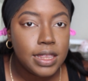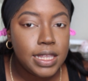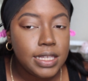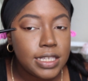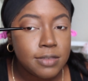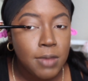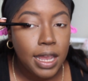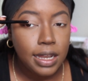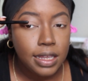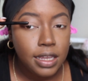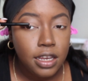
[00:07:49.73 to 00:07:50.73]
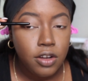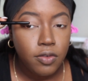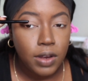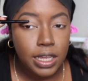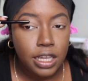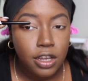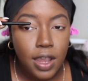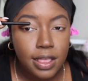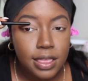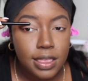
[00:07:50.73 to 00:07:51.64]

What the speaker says: This is my lid right here and